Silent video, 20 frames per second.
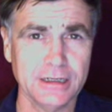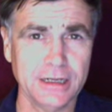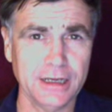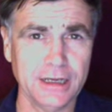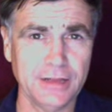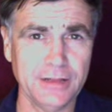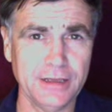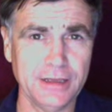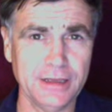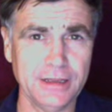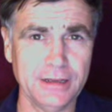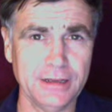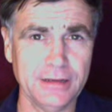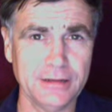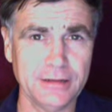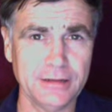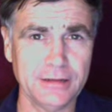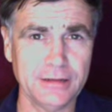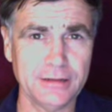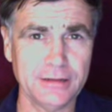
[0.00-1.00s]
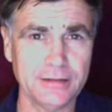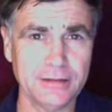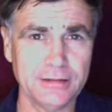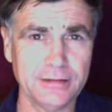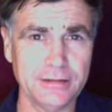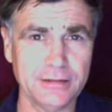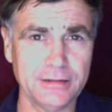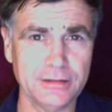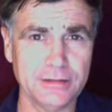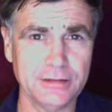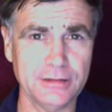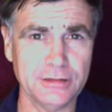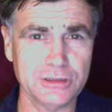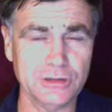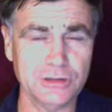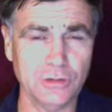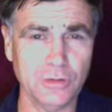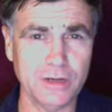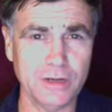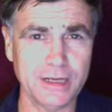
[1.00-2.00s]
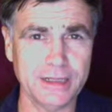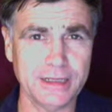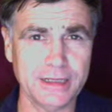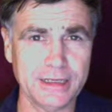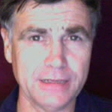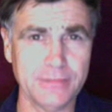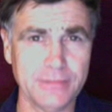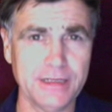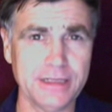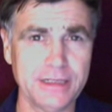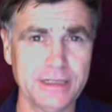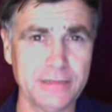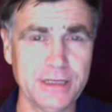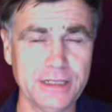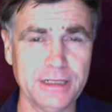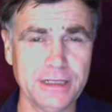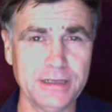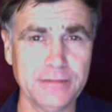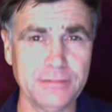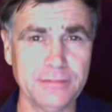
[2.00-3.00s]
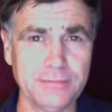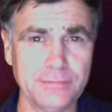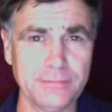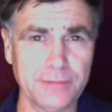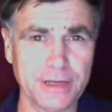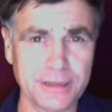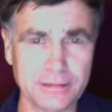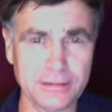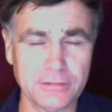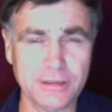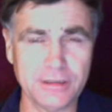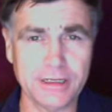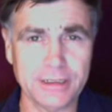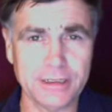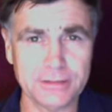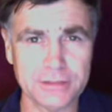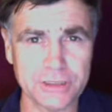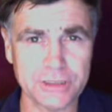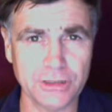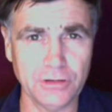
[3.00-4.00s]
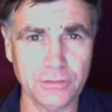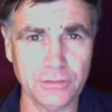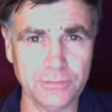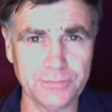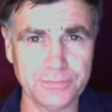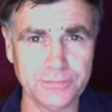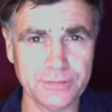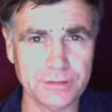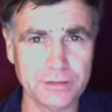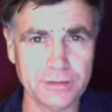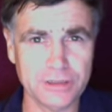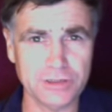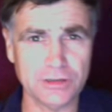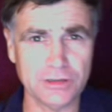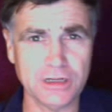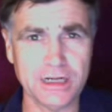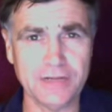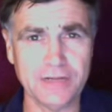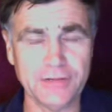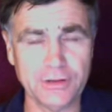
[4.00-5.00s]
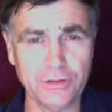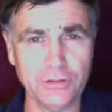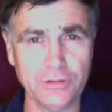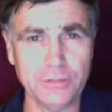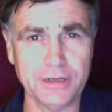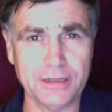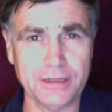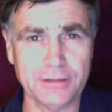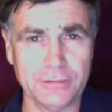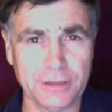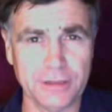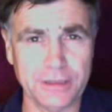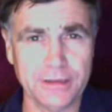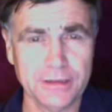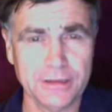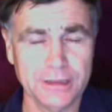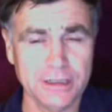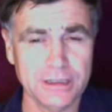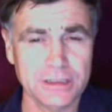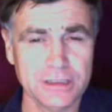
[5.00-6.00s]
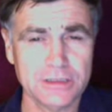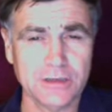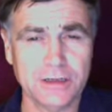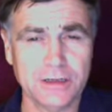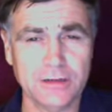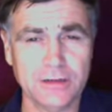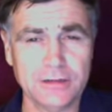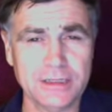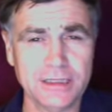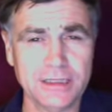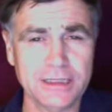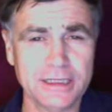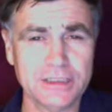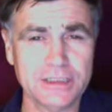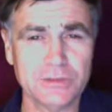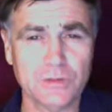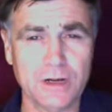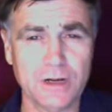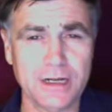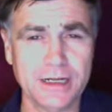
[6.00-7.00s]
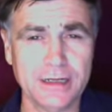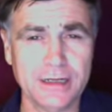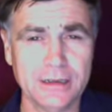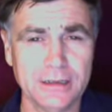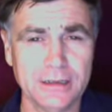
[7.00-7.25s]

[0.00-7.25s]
and then there's no way they can make the meeting by 3, so because they're not even home by 3. So I don't think that's right.